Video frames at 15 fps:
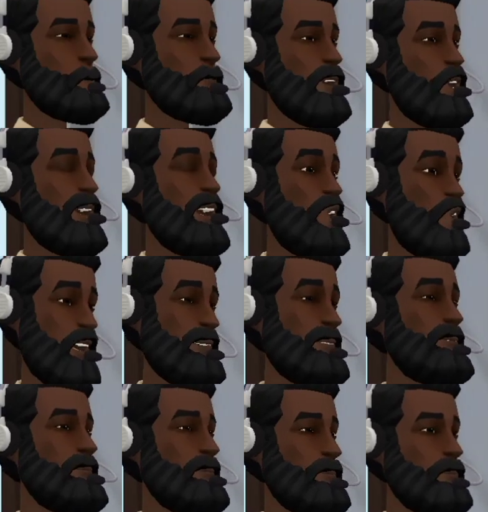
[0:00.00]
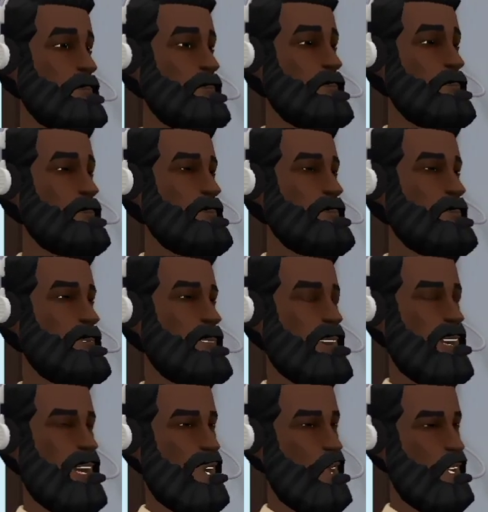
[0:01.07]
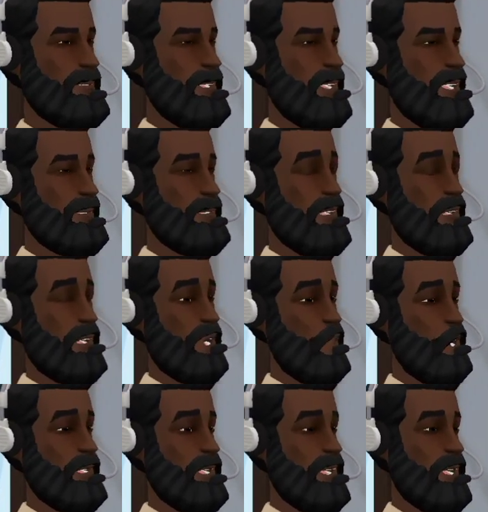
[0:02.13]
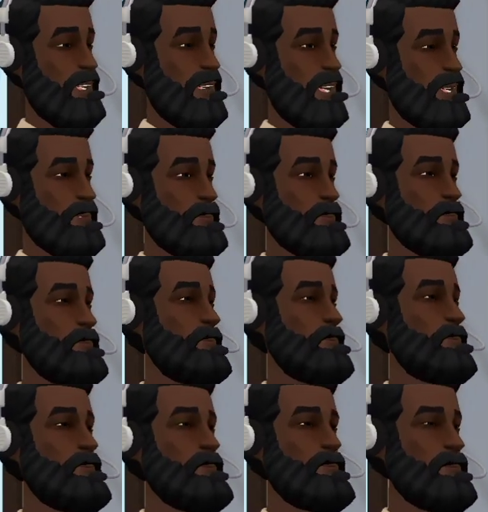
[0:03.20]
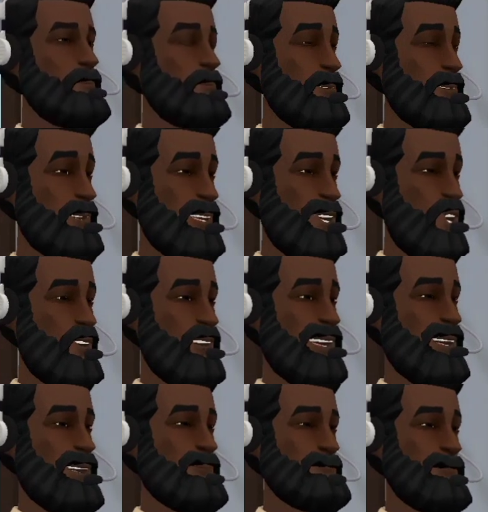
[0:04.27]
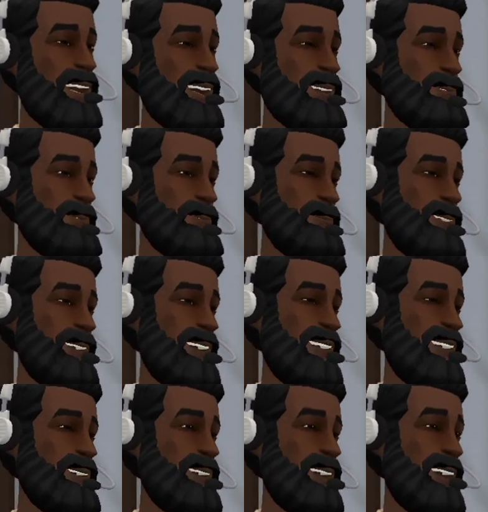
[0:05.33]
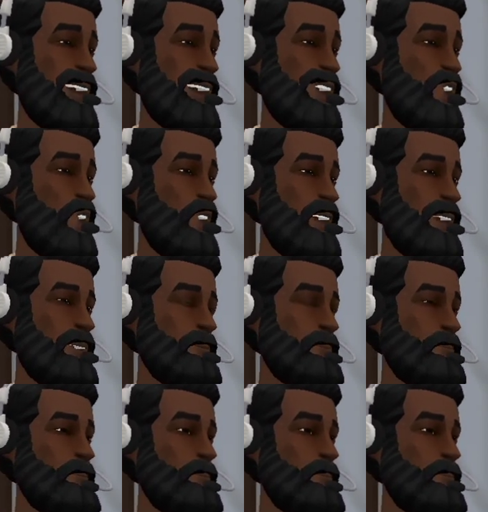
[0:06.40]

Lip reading: in 1 hour, I need you to pick up the flowers and gift I got for Jasmine. She's flying in shortly.